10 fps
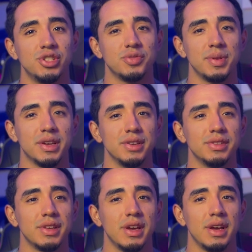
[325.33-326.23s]
just
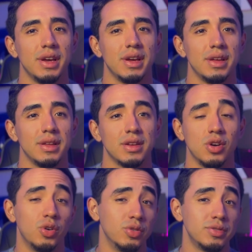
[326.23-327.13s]
because
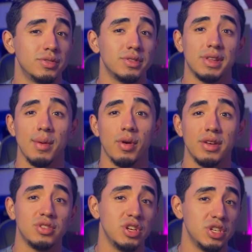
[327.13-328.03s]
gold, the same way
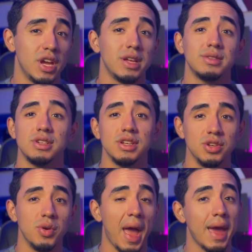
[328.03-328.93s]
as GJ,
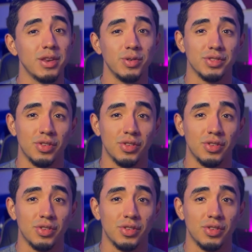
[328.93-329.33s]
GU, and US